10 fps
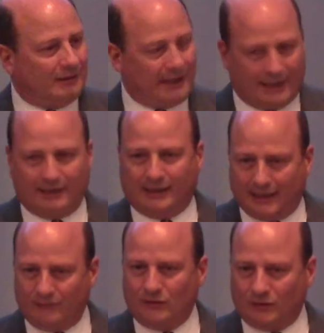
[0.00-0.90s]
can
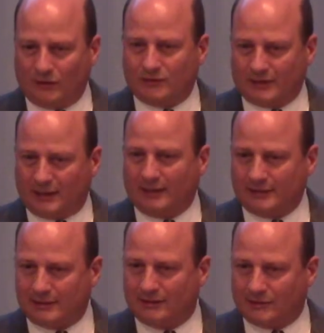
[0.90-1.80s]
give you those
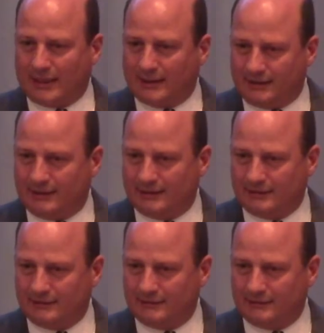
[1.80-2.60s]
thoughts and those ideas?